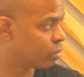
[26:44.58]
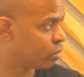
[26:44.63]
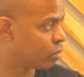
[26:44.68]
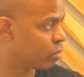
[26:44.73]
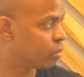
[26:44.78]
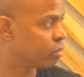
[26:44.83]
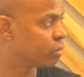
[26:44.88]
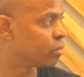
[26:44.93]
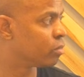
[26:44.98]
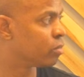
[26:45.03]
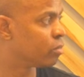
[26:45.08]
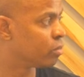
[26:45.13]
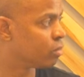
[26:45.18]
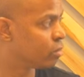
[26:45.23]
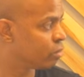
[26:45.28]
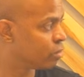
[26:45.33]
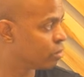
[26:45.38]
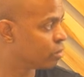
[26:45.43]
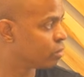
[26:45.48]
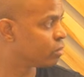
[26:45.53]

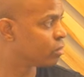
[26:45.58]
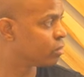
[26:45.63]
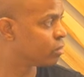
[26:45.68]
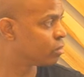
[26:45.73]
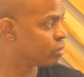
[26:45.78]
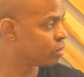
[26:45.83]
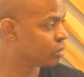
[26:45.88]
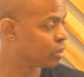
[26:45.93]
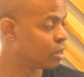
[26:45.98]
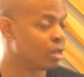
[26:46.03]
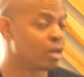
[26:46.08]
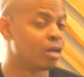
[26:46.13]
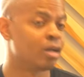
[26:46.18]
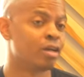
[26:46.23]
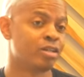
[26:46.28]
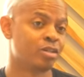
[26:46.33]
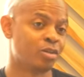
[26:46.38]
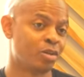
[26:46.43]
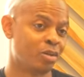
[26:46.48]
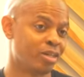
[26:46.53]
Mm-hmm. Yeah.
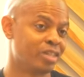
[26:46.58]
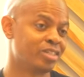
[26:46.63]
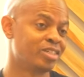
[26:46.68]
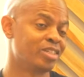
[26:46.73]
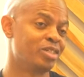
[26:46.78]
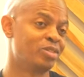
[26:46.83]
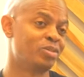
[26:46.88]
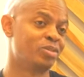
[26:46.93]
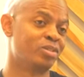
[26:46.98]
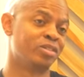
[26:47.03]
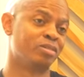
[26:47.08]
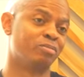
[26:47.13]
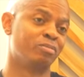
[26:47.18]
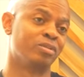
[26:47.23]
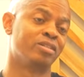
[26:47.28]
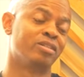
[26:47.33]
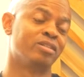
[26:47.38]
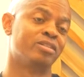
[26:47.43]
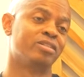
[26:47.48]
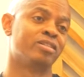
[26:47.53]
Now that's interesting
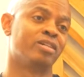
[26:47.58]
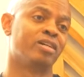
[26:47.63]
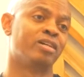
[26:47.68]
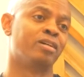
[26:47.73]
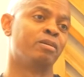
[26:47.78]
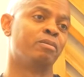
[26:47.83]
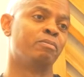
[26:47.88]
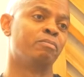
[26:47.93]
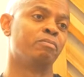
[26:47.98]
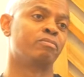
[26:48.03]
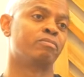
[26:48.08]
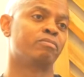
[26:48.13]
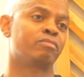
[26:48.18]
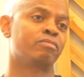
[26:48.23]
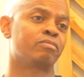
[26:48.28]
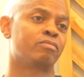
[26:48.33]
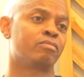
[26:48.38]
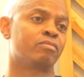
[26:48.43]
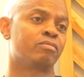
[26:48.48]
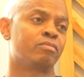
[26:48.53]
because um,
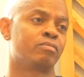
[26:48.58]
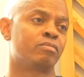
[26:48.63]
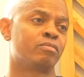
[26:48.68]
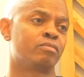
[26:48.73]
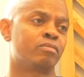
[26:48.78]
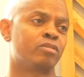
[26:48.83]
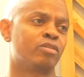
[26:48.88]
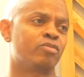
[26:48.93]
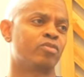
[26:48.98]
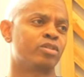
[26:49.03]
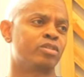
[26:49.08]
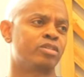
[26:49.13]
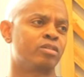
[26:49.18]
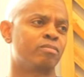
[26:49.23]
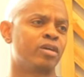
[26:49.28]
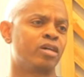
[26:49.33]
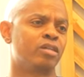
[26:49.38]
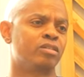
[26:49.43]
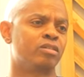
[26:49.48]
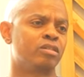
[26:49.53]
the first
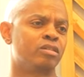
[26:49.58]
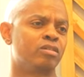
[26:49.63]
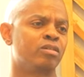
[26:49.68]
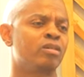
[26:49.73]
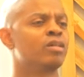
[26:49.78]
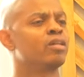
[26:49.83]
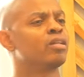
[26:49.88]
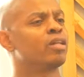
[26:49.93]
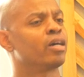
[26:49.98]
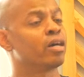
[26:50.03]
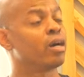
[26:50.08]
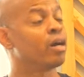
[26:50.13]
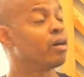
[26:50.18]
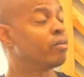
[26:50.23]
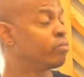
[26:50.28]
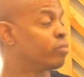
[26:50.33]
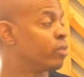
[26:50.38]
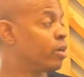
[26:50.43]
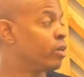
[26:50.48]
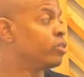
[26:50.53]
time I attend, like
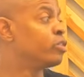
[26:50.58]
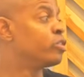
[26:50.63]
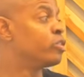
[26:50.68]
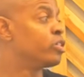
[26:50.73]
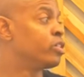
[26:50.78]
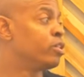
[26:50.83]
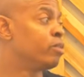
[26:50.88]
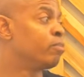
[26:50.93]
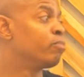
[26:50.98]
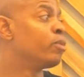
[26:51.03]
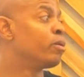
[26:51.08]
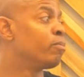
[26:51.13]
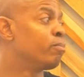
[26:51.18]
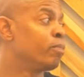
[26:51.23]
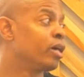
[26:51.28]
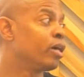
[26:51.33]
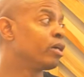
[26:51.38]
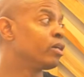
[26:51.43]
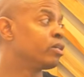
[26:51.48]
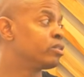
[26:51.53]
I, I attended
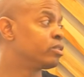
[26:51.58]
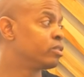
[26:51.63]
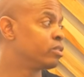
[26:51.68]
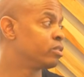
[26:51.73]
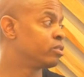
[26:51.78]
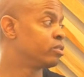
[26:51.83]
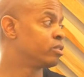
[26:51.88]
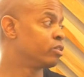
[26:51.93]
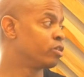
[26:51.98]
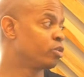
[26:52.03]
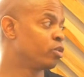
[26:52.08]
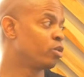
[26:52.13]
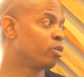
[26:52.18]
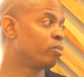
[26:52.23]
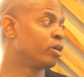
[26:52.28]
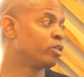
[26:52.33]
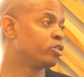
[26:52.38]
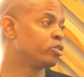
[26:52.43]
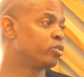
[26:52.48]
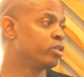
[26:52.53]
Bembe's in the
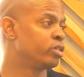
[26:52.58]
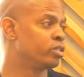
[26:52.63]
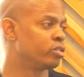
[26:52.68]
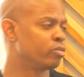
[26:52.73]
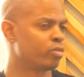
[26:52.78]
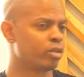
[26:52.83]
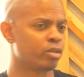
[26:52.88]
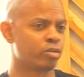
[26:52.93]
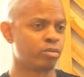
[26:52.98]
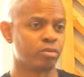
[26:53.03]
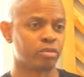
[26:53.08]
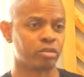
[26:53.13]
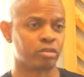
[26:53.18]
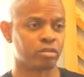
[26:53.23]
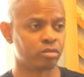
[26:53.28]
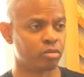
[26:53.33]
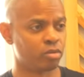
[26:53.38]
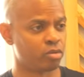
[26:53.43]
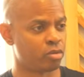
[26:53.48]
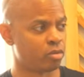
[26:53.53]
Yoruba tradition, whether it
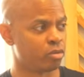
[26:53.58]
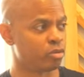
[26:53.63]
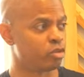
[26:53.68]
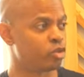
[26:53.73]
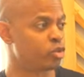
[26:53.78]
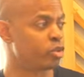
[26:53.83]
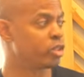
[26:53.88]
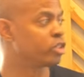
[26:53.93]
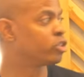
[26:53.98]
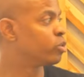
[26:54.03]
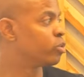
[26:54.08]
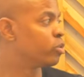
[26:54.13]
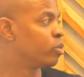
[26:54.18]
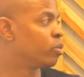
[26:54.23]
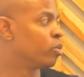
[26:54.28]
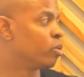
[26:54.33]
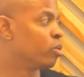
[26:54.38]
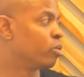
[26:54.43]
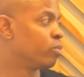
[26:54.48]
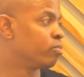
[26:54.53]
was you know traditional
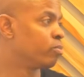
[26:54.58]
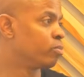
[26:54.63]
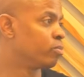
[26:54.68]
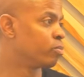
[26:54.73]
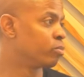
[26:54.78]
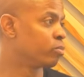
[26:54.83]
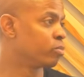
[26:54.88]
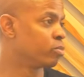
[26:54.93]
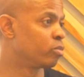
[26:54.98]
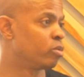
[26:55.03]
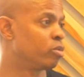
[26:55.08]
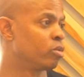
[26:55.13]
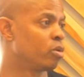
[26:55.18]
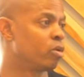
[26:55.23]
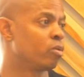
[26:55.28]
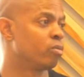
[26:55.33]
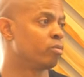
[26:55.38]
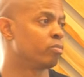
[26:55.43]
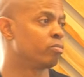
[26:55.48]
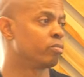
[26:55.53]
or you
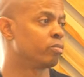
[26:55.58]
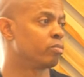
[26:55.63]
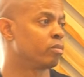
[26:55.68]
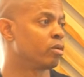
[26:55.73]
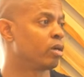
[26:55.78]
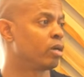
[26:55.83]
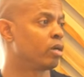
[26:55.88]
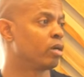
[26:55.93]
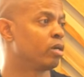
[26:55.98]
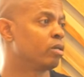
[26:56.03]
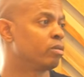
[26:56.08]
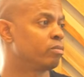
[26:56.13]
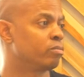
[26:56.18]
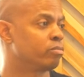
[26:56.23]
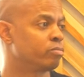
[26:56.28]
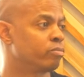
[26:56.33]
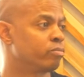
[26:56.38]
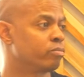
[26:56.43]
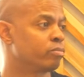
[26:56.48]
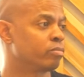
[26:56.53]
know uh,
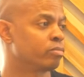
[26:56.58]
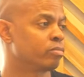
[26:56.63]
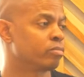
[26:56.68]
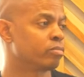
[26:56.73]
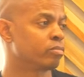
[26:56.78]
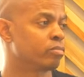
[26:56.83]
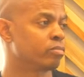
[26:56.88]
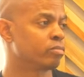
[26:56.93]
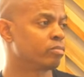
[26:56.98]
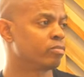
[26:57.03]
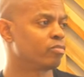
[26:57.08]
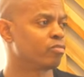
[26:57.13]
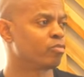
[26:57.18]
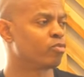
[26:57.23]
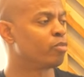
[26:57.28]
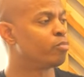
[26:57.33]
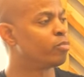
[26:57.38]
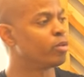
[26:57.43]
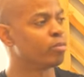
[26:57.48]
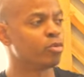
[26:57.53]

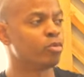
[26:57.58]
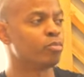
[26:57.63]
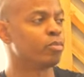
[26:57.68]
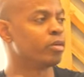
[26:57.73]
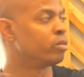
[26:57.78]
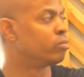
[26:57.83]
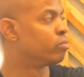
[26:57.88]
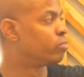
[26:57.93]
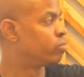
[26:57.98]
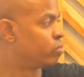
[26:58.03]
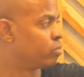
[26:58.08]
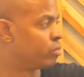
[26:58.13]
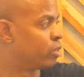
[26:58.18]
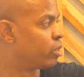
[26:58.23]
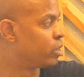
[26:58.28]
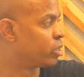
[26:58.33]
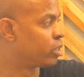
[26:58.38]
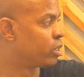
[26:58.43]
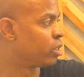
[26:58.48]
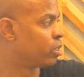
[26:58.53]
from people who've been
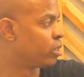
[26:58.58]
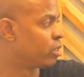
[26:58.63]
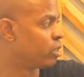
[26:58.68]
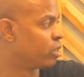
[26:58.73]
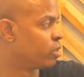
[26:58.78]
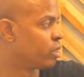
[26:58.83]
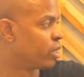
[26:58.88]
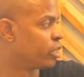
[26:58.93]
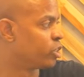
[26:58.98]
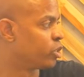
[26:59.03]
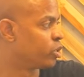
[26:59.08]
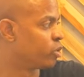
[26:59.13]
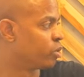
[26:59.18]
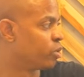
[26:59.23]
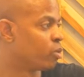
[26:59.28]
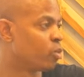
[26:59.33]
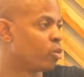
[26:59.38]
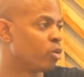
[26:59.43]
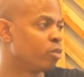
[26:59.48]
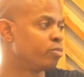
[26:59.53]
initiated in
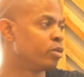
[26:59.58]
Nigeria or